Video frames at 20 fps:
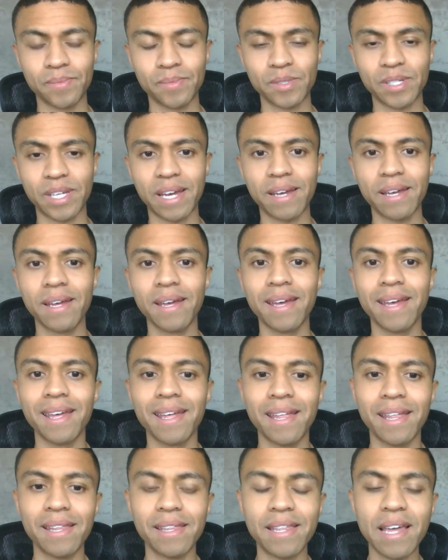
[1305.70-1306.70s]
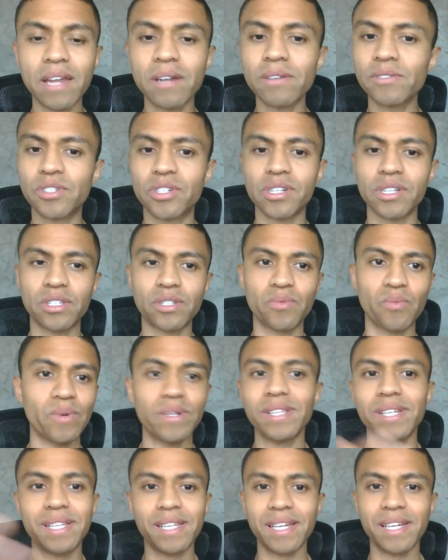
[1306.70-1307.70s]
Okay, they don't just
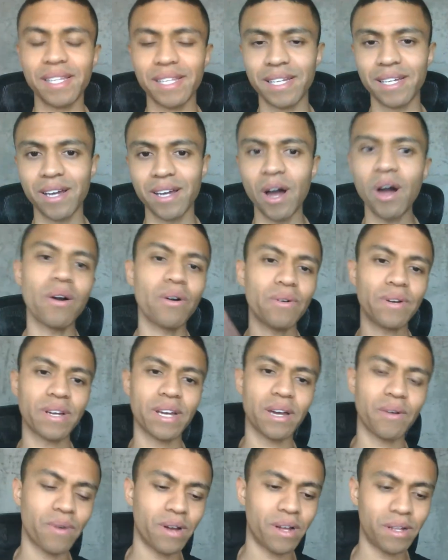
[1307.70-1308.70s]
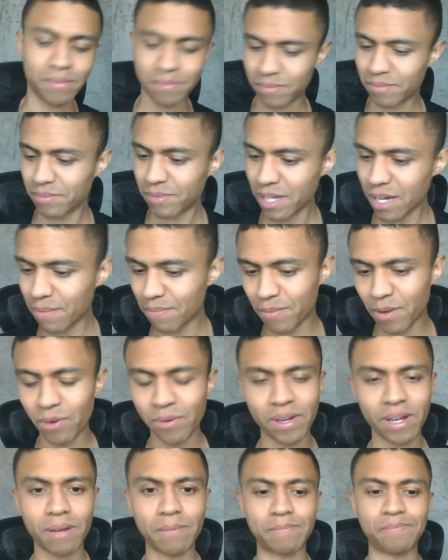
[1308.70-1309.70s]
willy nilly. Oh, okay, well, yeah,
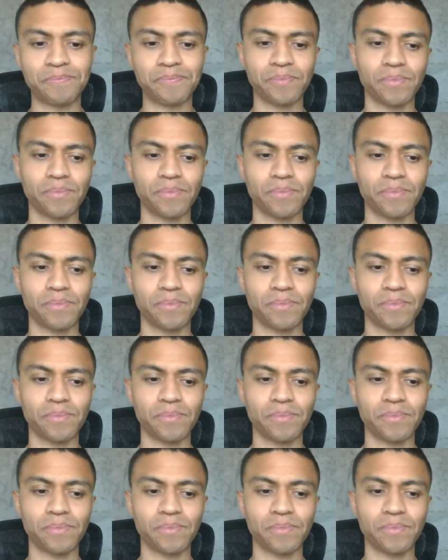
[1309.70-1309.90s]
okay,